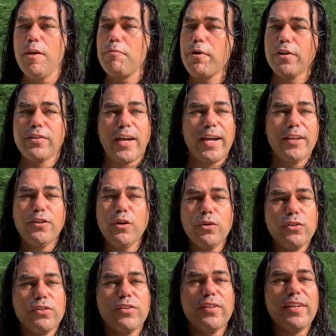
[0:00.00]
Because I
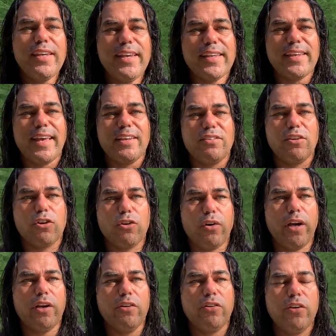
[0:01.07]
don't see it as a
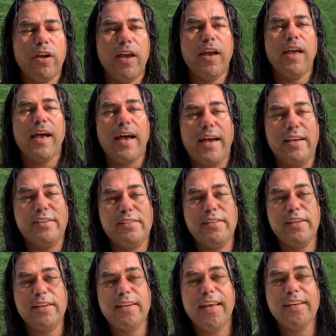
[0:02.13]
crash, I
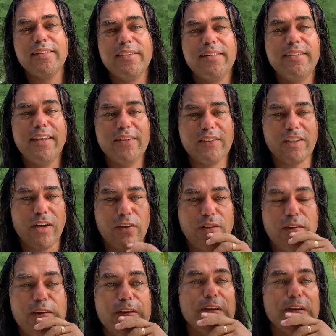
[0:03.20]
see it as a discount.